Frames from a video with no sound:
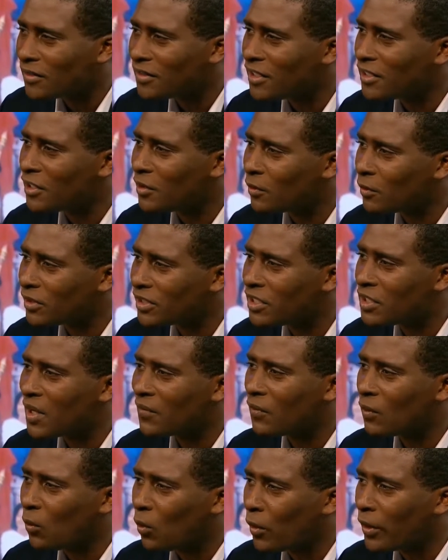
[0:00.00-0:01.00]
Did you
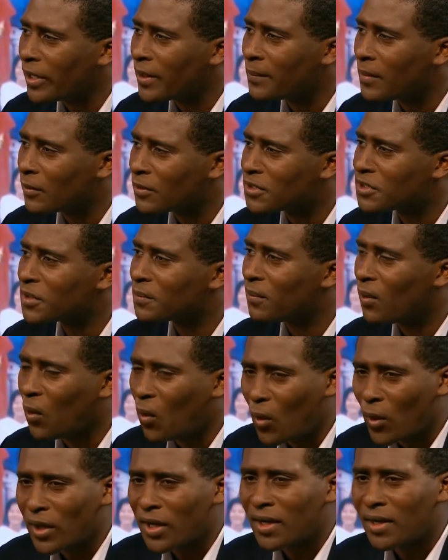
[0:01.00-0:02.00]
ever worry about
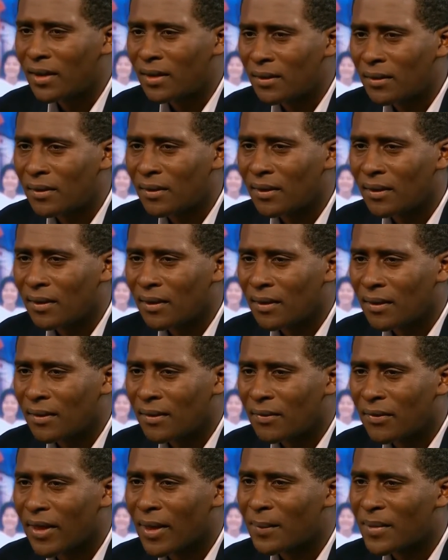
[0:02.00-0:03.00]
supporting
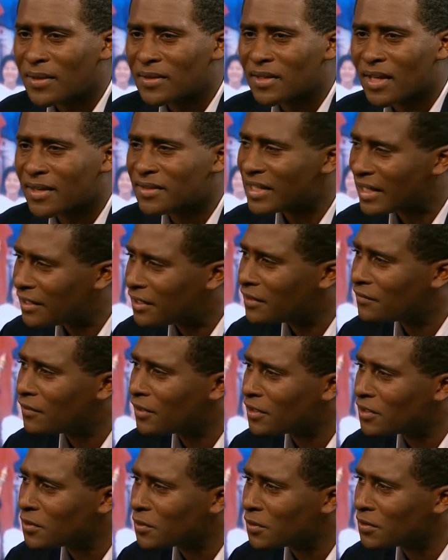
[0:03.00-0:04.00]
them as
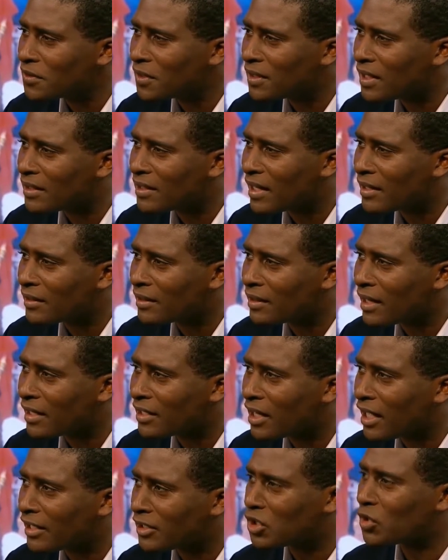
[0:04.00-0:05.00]
individuals
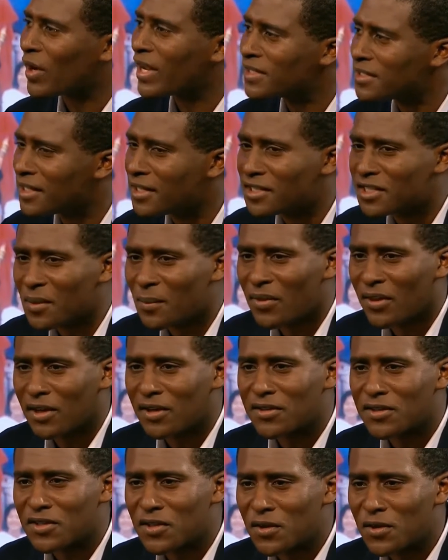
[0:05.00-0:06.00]
and addressing some of the
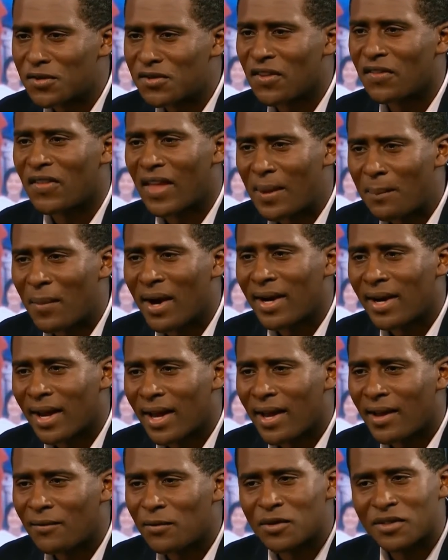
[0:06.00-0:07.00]
concerns that they might
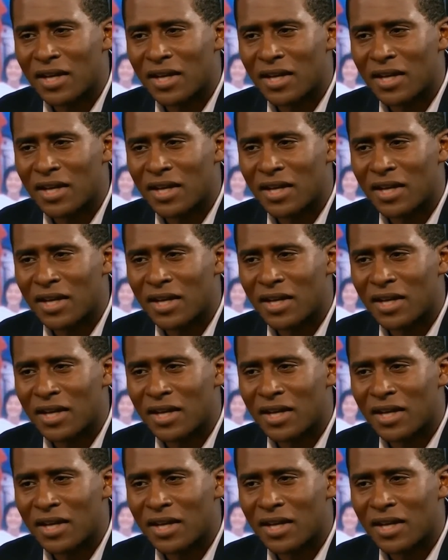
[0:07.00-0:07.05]
have?